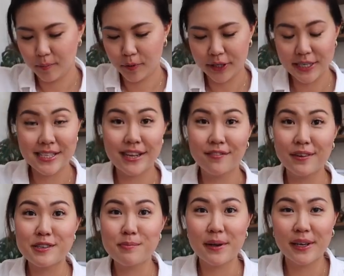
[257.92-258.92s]
Pretty
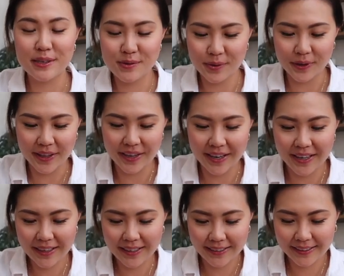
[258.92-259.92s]
self-explanatory there.
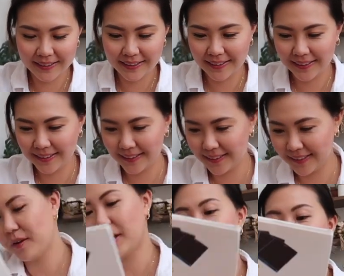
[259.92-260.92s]

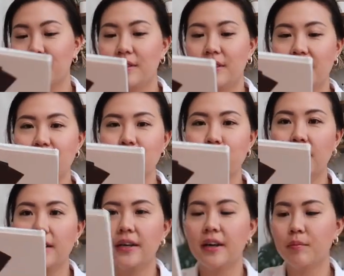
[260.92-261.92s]
Okay, so this one
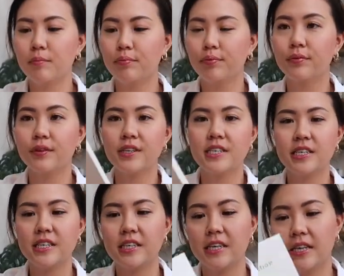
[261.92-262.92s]
I'm
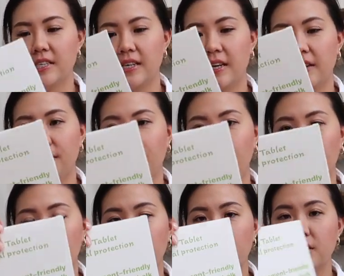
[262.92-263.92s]
pretty excited
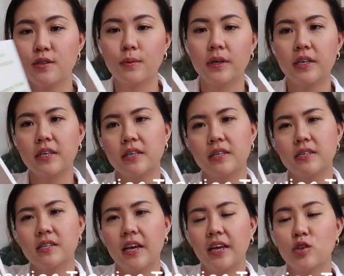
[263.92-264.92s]
for. This one is
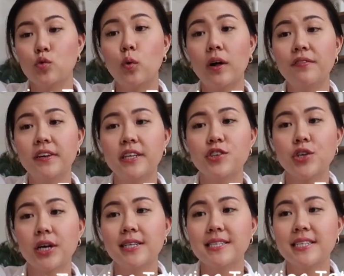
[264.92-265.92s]
a 12-inch
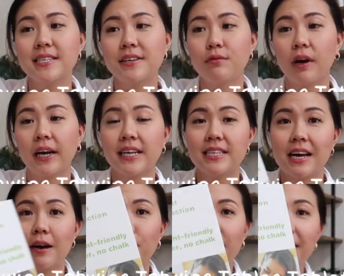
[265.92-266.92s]
LCD writing
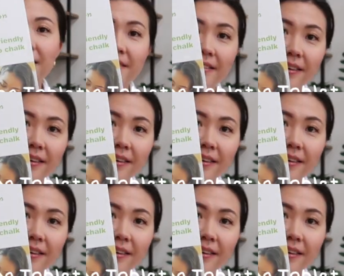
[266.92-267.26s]
tablet.